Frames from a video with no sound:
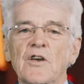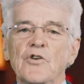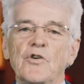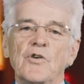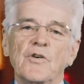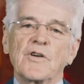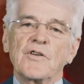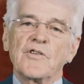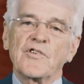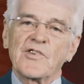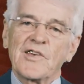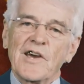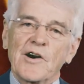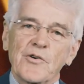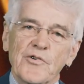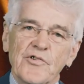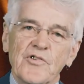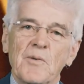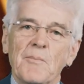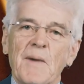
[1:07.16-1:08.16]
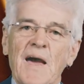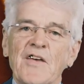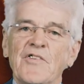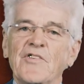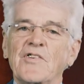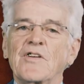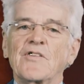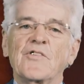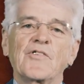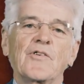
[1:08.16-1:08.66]
you can sell some
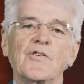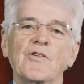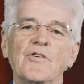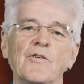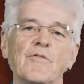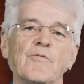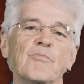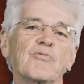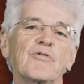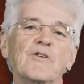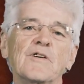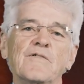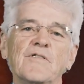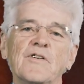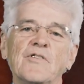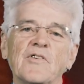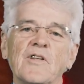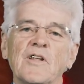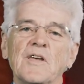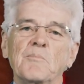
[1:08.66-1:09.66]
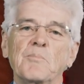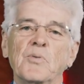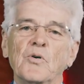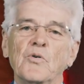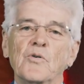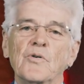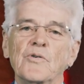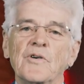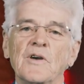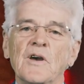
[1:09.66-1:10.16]
assets that you've previously
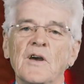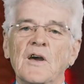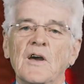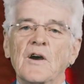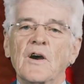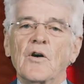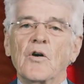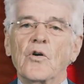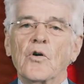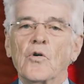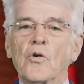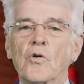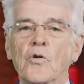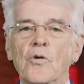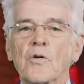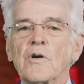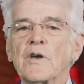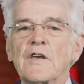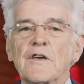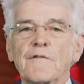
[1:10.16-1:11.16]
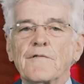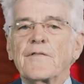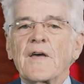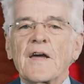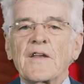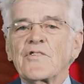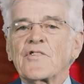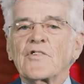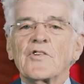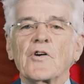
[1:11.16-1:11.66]
bought, or if
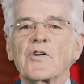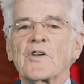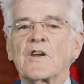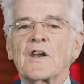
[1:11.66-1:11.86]
that's not